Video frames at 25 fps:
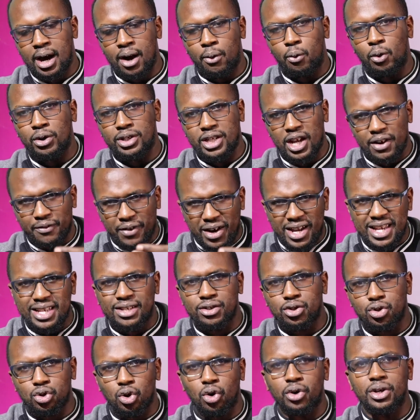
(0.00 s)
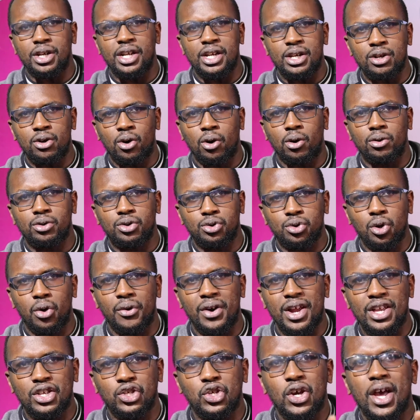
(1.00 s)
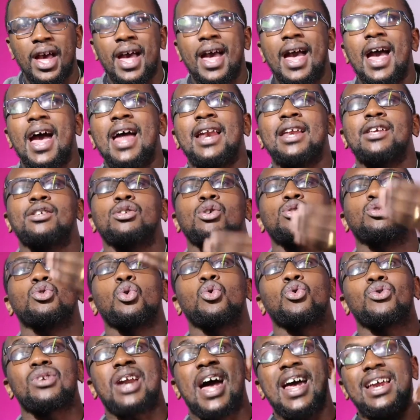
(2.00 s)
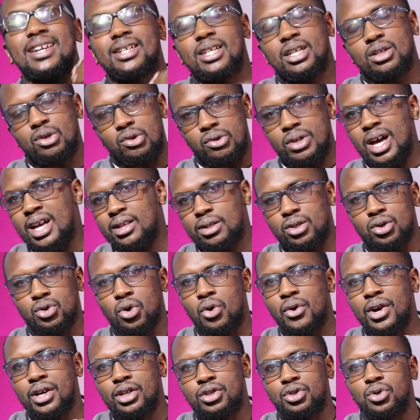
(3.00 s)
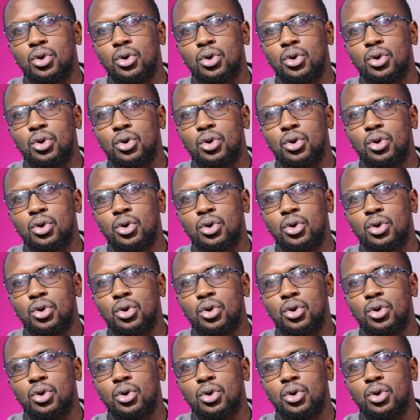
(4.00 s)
whatever is stored in your storage and is also writing to that storage.